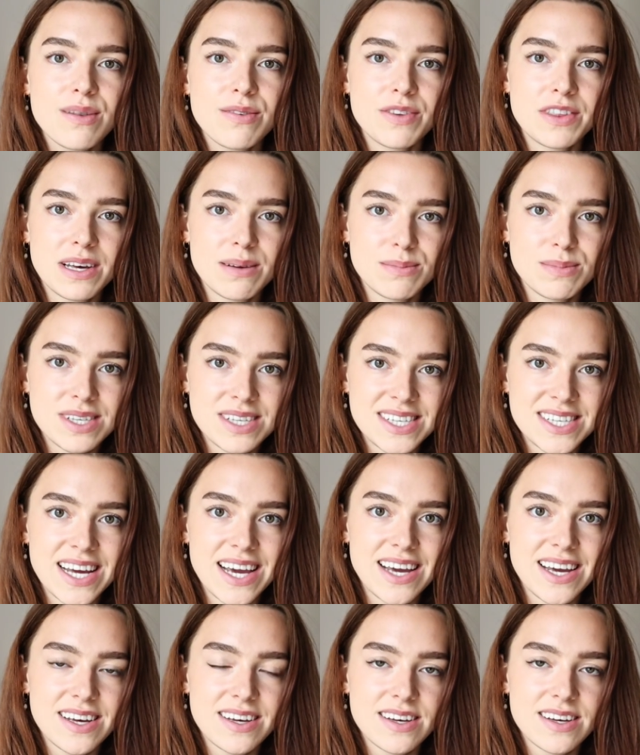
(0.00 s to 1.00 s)
of them
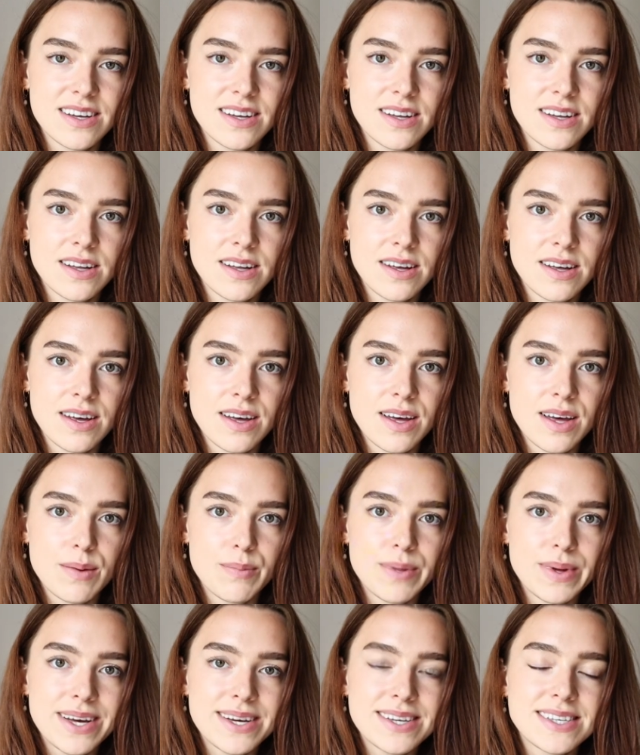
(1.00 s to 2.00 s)
stay.
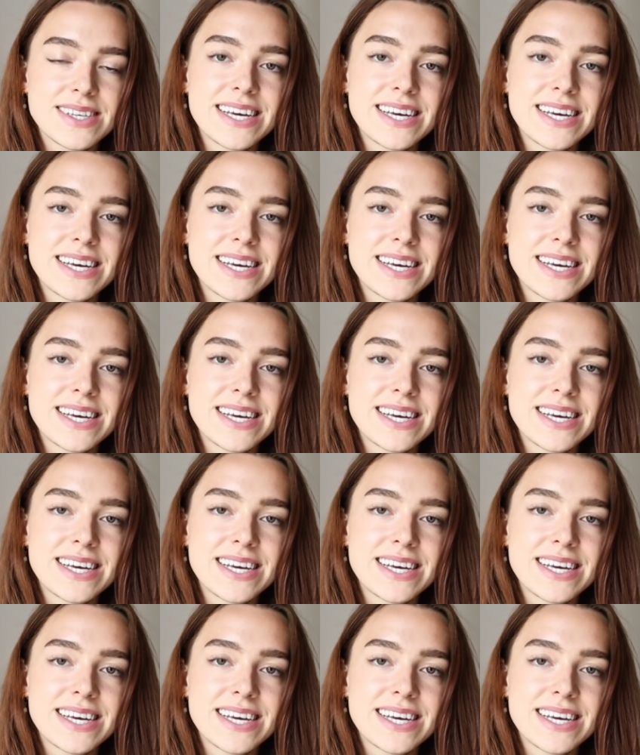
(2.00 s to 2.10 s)
Because